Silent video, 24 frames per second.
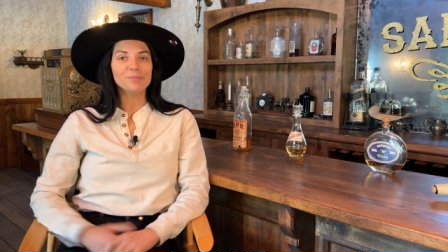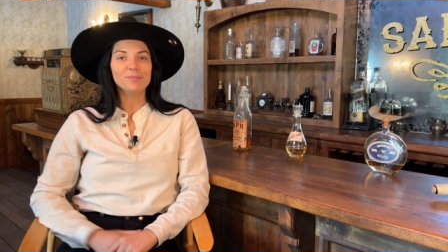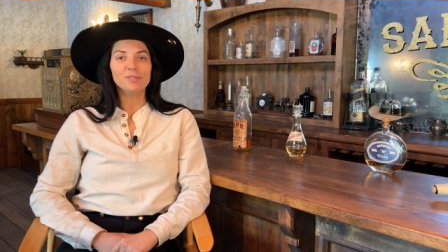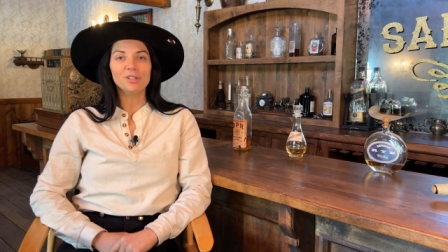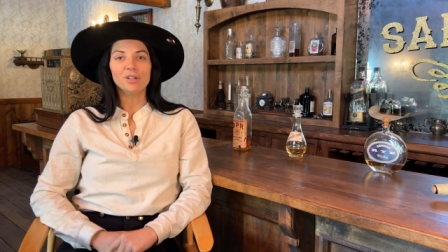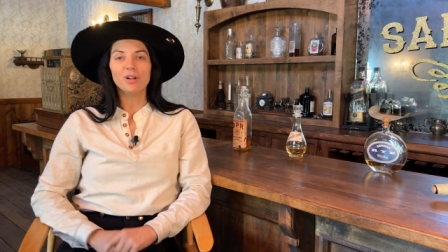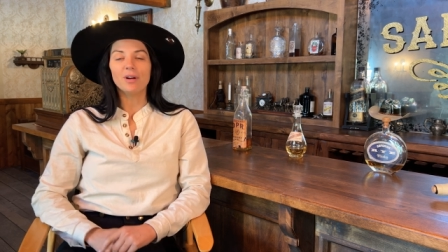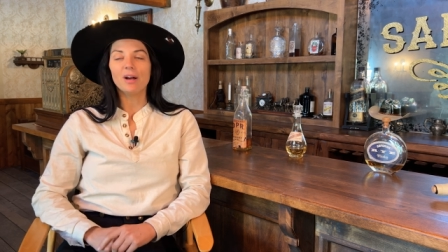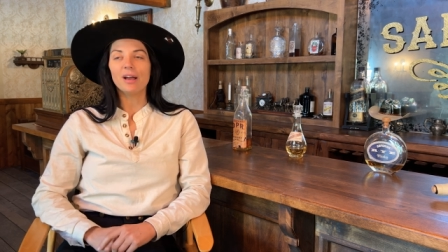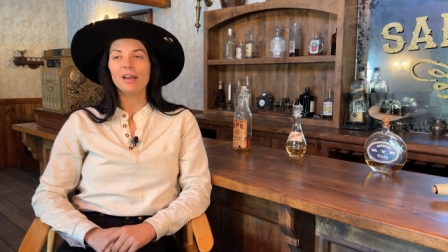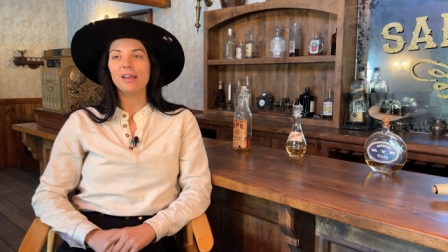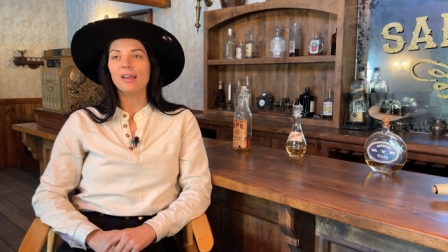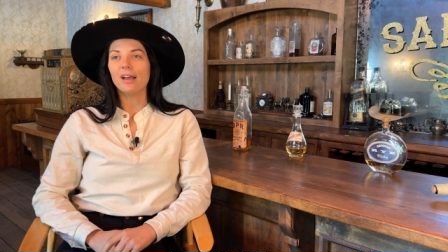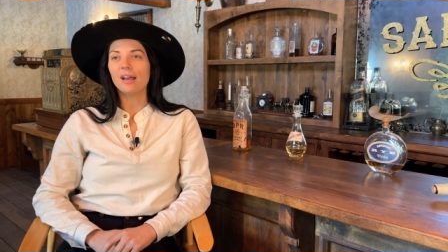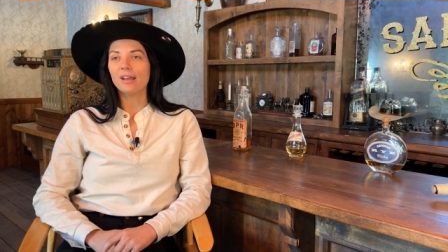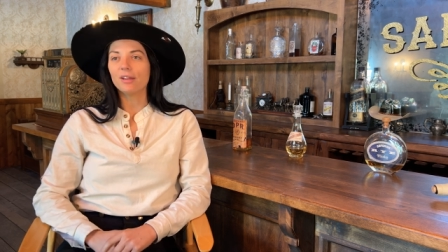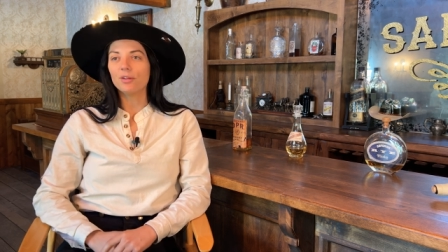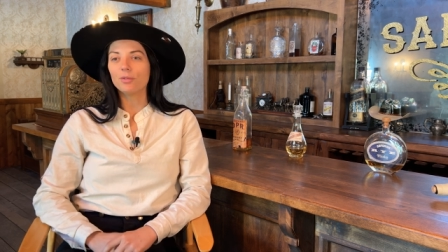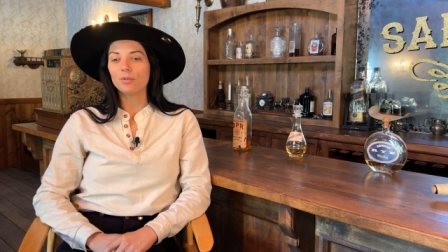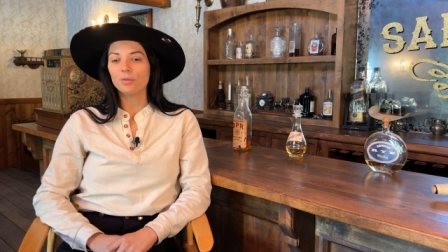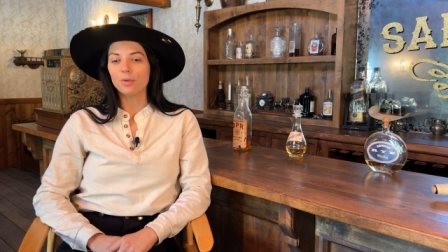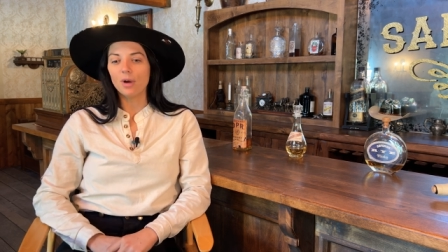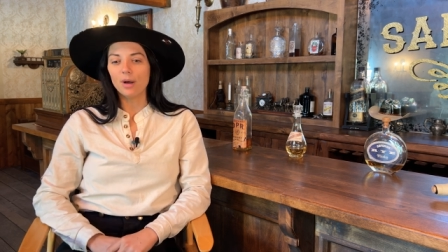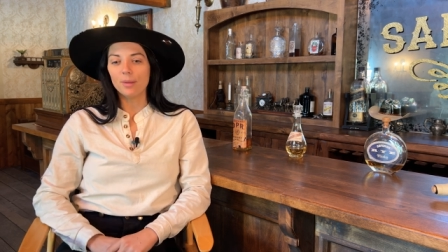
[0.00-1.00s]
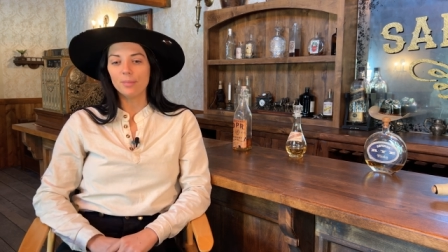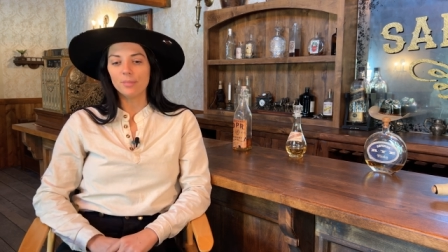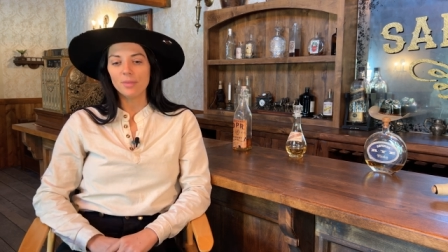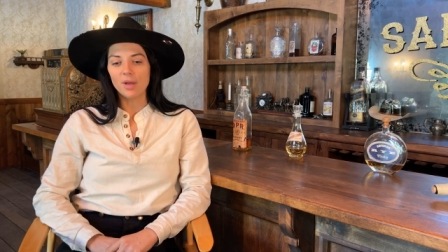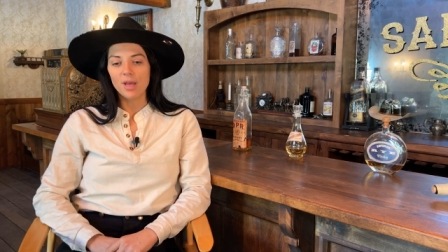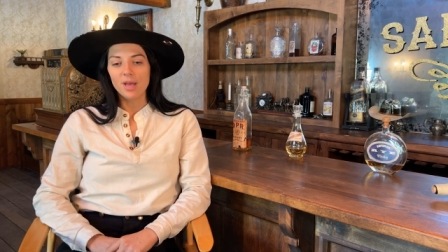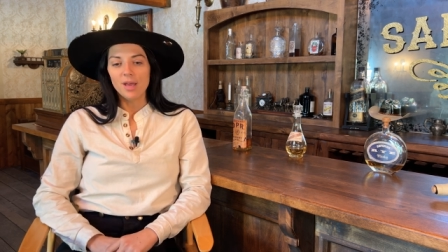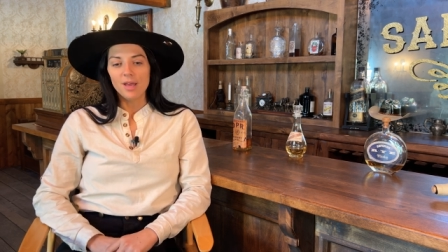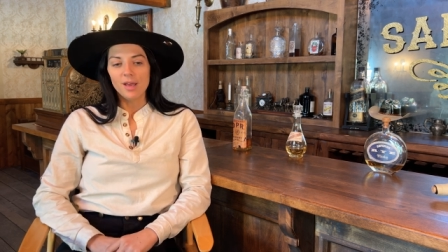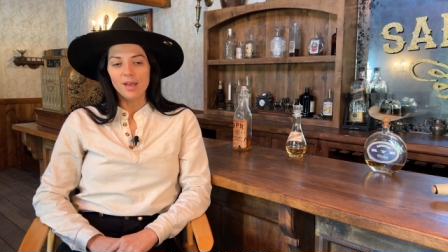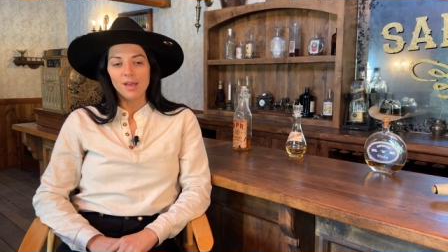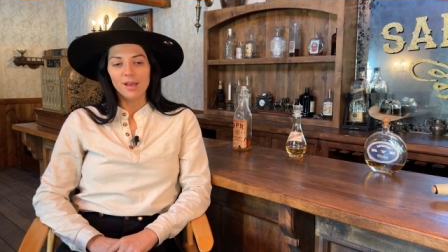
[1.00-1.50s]
You know, I, I grew up
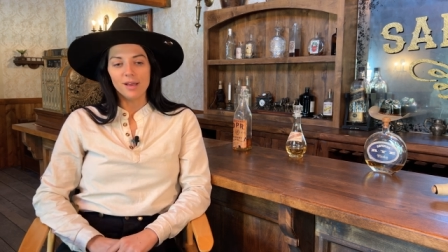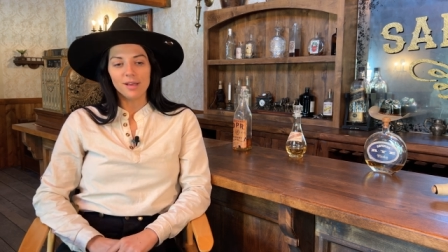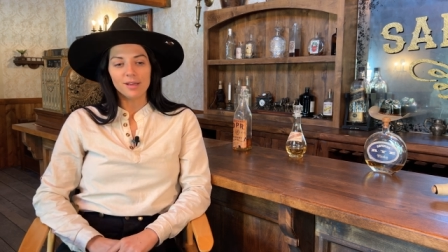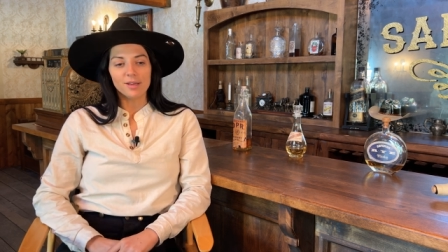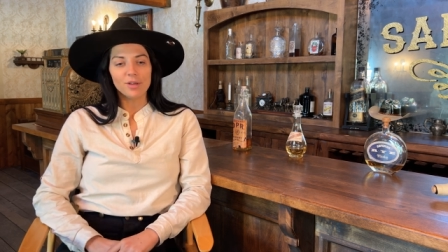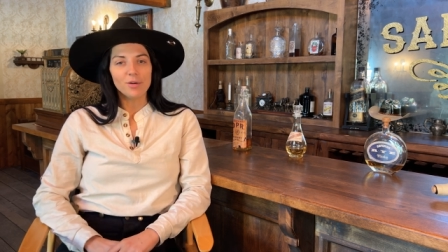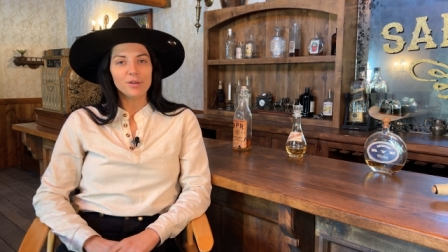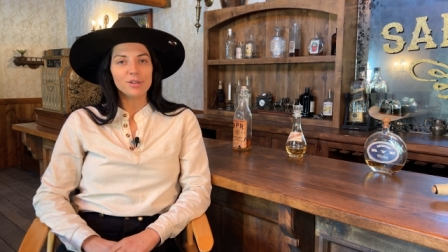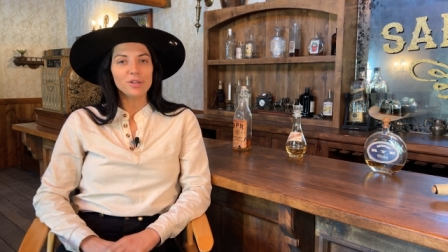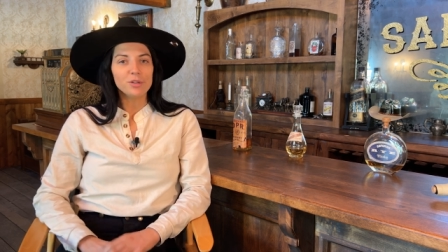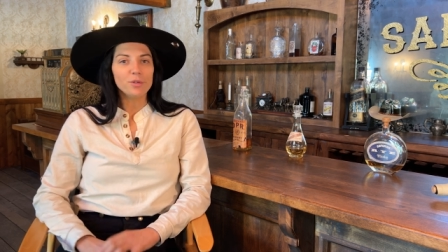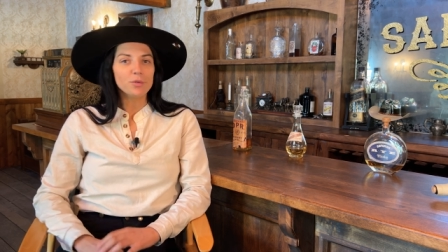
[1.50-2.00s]
uh, going to